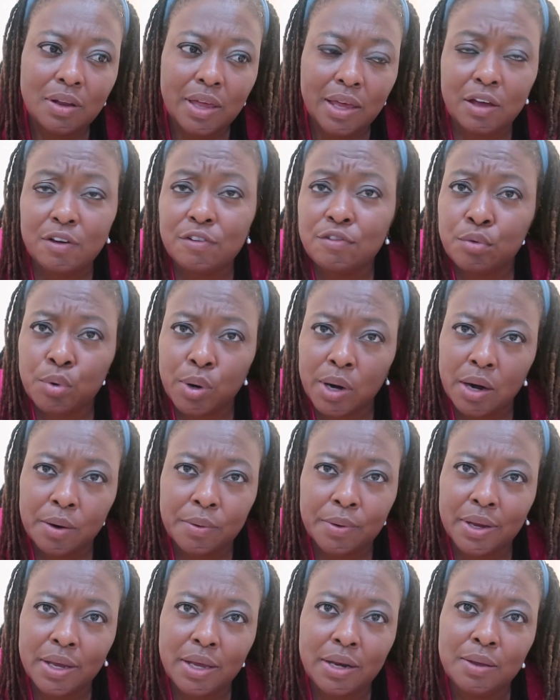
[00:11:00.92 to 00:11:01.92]
like a four
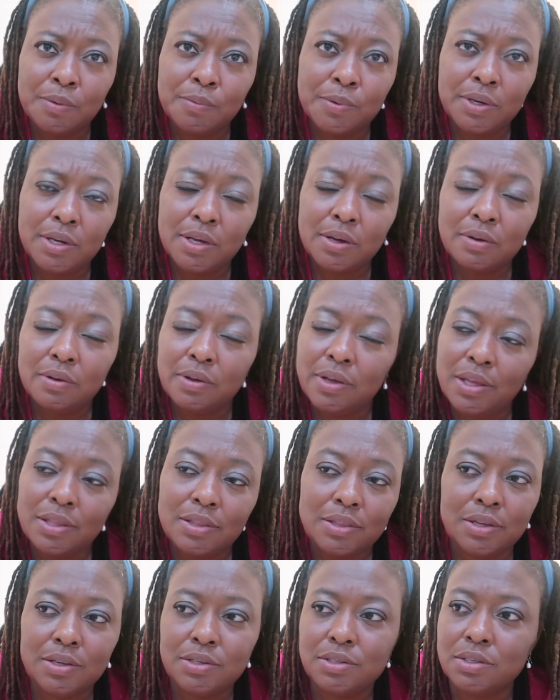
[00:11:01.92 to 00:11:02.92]
hour eating window
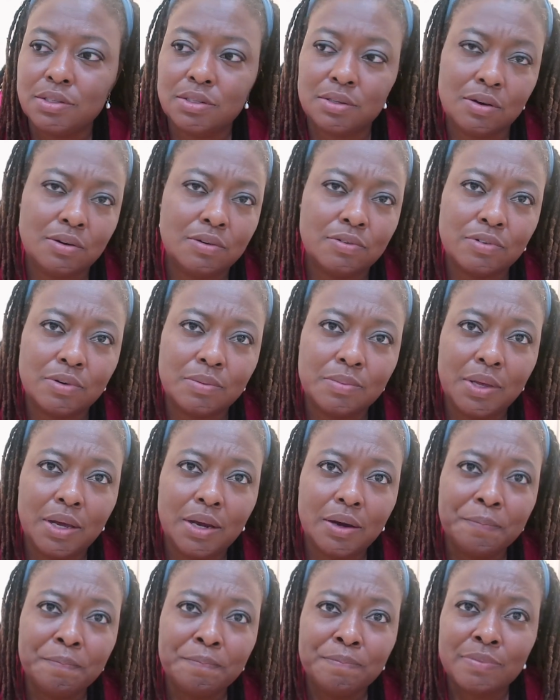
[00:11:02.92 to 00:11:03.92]
and then just go from
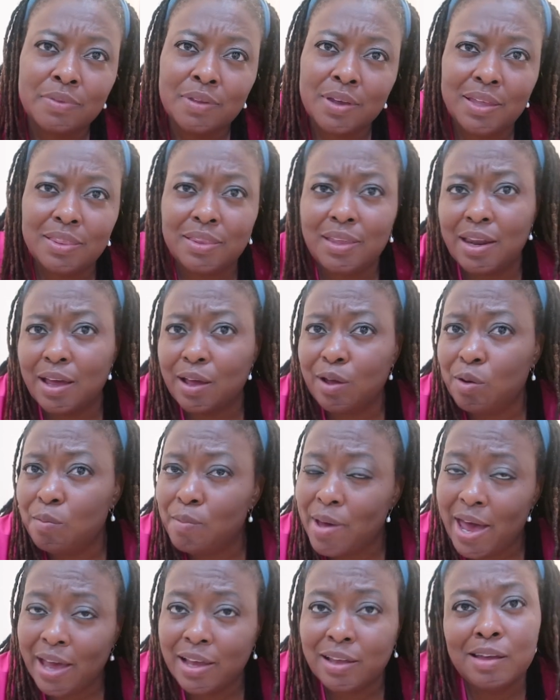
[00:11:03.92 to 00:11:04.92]
there then I go
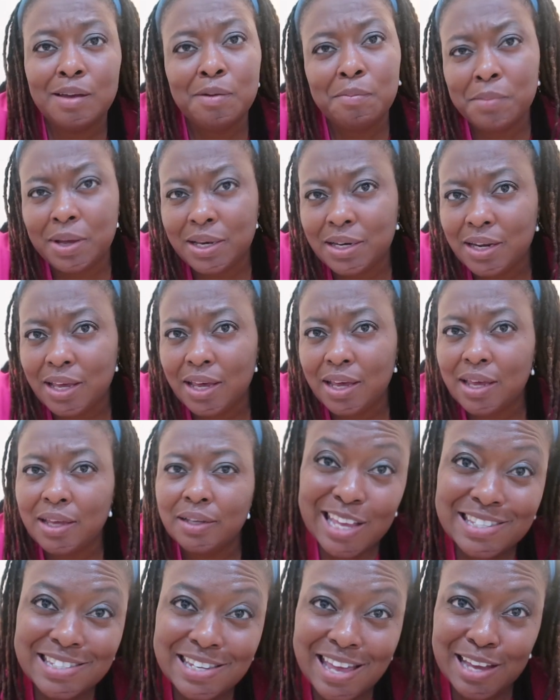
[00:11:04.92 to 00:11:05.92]
back Monday.
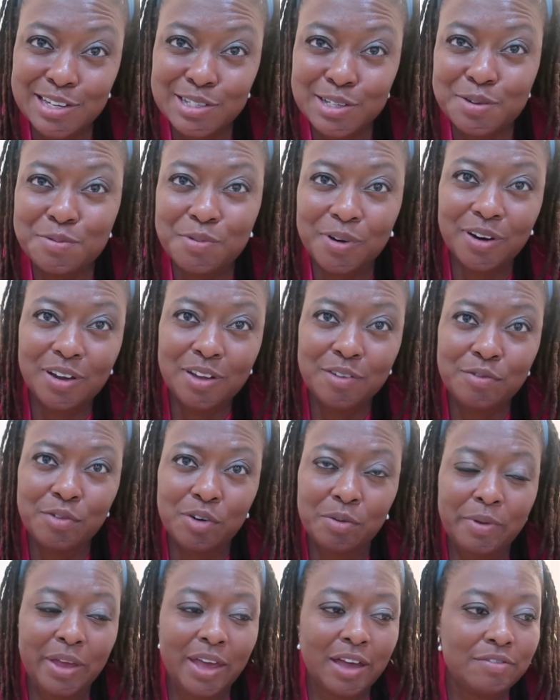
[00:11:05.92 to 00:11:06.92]
It's actually working
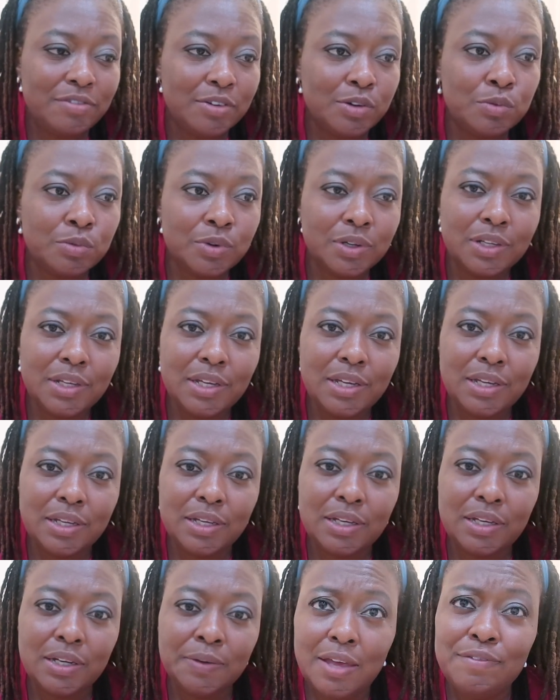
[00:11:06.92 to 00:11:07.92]
for me. I feel really
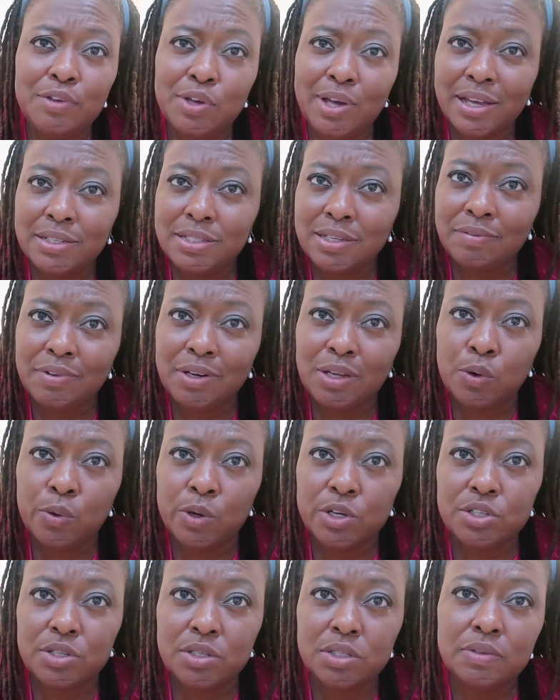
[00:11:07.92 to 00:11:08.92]
good. If you guys have any
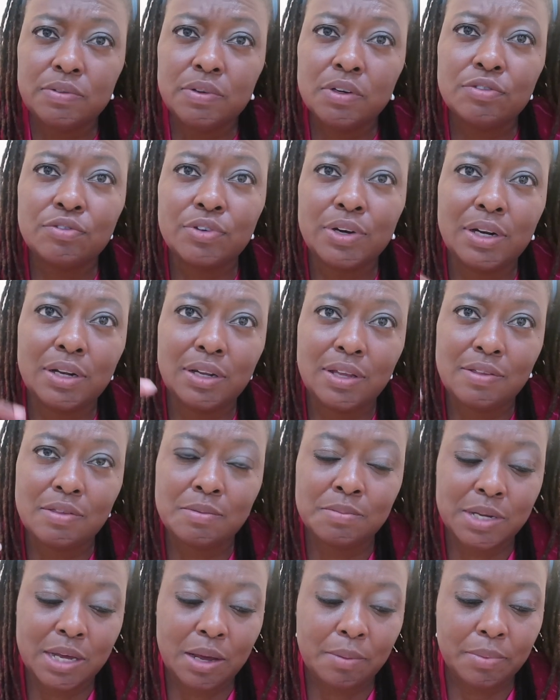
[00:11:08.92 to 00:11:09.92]
questions, feel free to leave
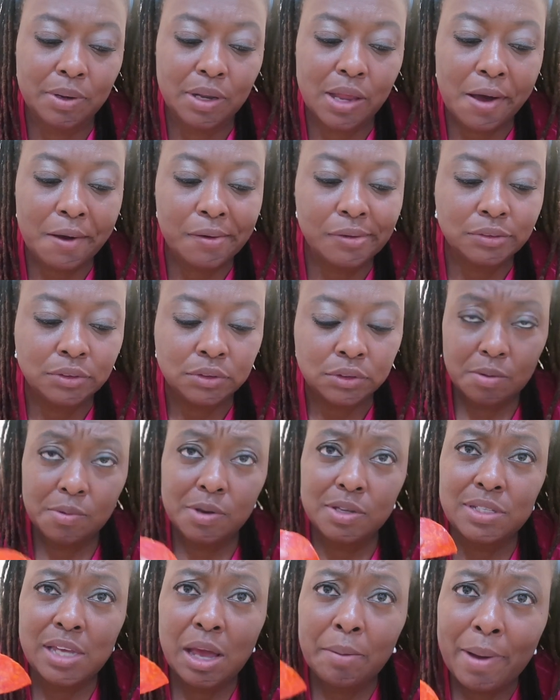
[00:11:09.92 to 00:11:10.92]
them down below. I'm
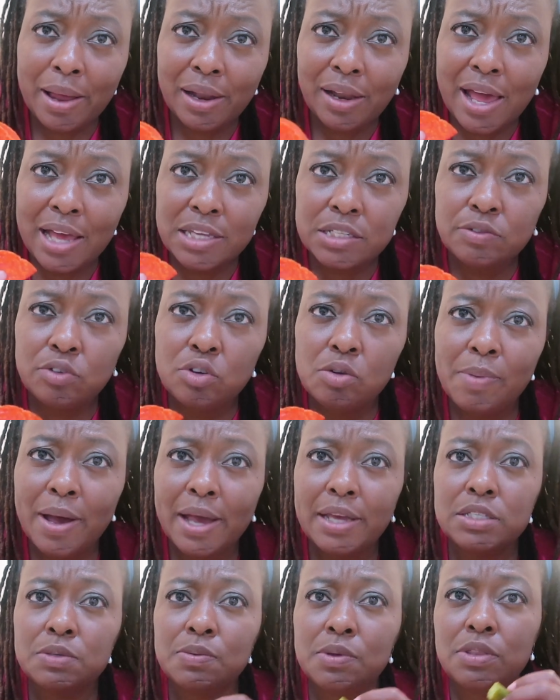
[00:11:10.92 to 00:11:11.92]
gonna take my last few
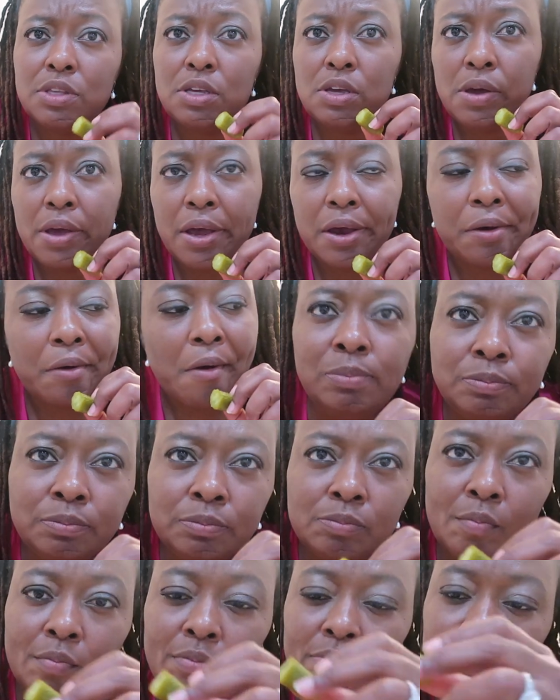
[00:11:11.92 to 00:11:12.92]
bites with you here.
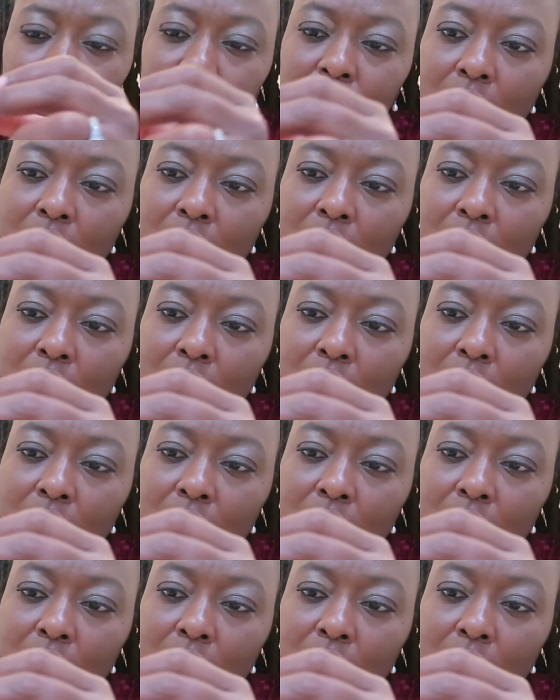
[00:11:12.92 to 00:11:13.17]
Mm.